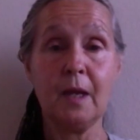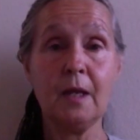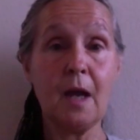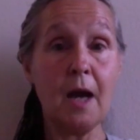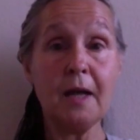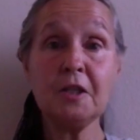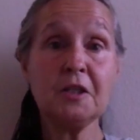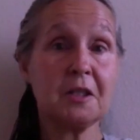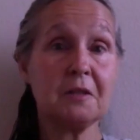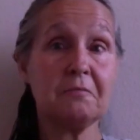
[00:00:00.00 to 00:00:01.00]
And I
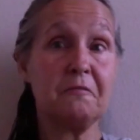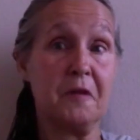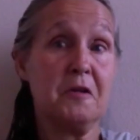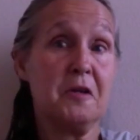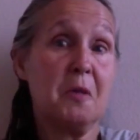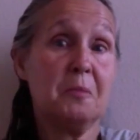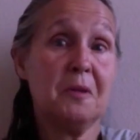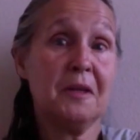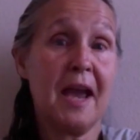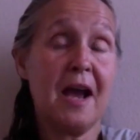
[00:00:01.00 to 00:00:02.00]
just found a
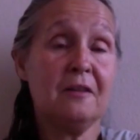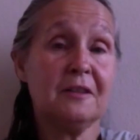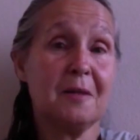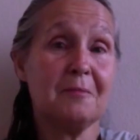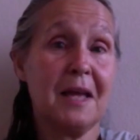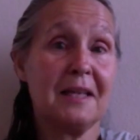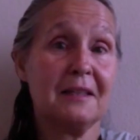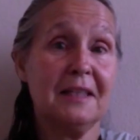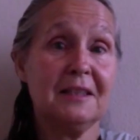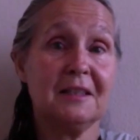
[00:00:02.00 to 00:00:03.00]
couple of gals and I'm like,
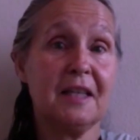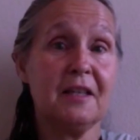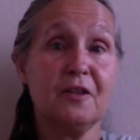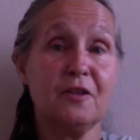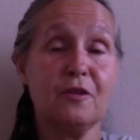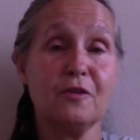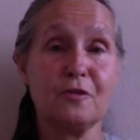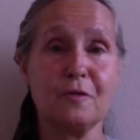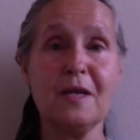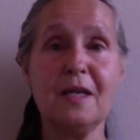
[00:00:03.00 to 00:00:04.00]
let's sit under the
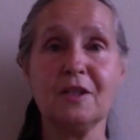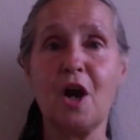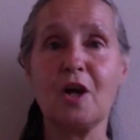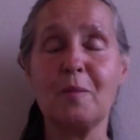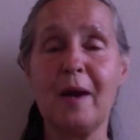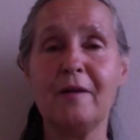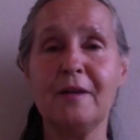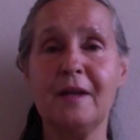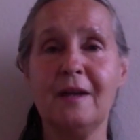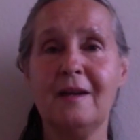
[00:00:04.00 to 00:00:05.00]
tree and talk
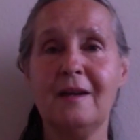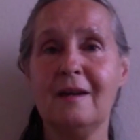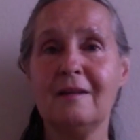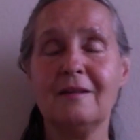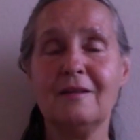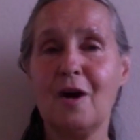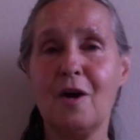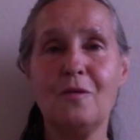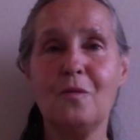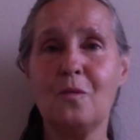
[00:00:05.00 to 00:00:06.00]
about, you
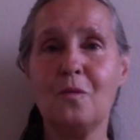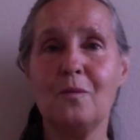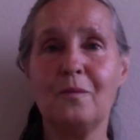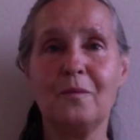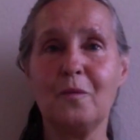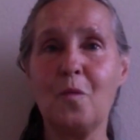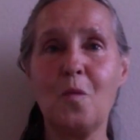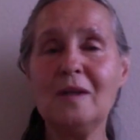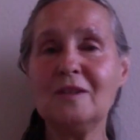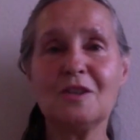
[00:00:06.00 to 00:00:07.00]
know,
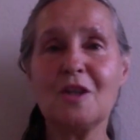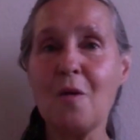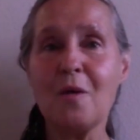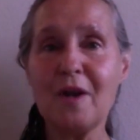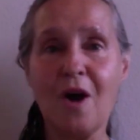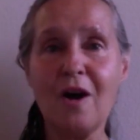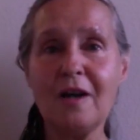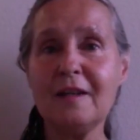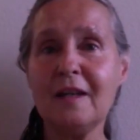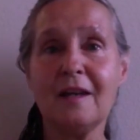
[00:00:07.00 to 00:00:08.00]
what's going
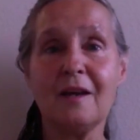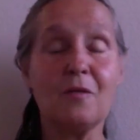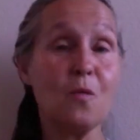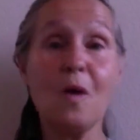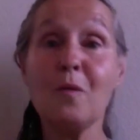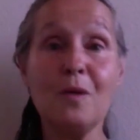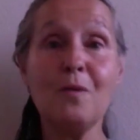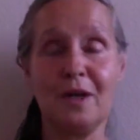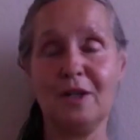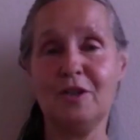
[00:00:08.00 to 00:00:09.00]
on and what we
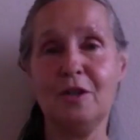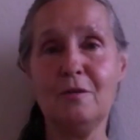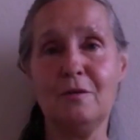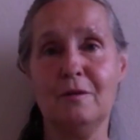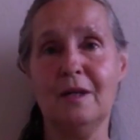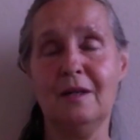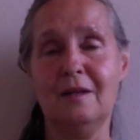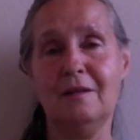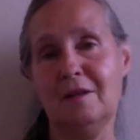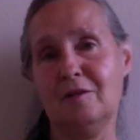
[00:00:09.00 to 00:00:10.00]
want to do
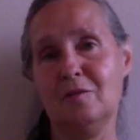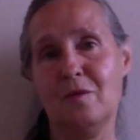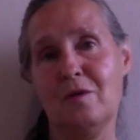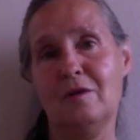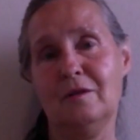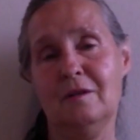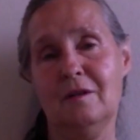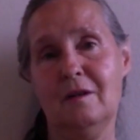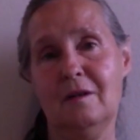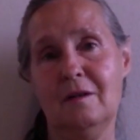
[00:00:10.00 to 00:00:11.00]
in this world.
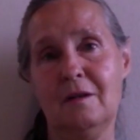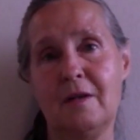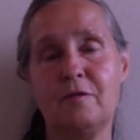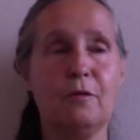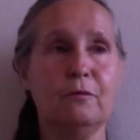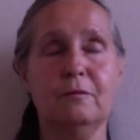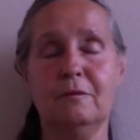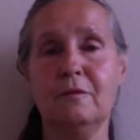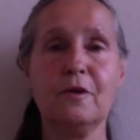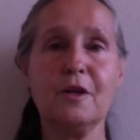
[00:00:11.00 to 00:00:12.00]
Like
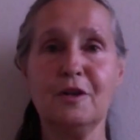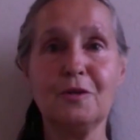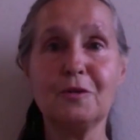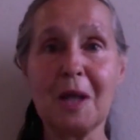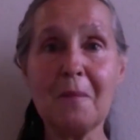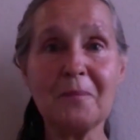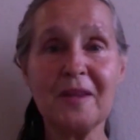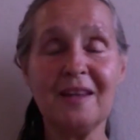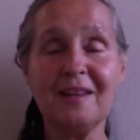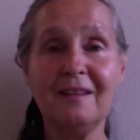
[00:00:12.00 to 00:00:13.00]
we're going to do
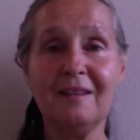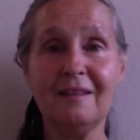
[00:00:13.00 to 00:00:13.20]
something.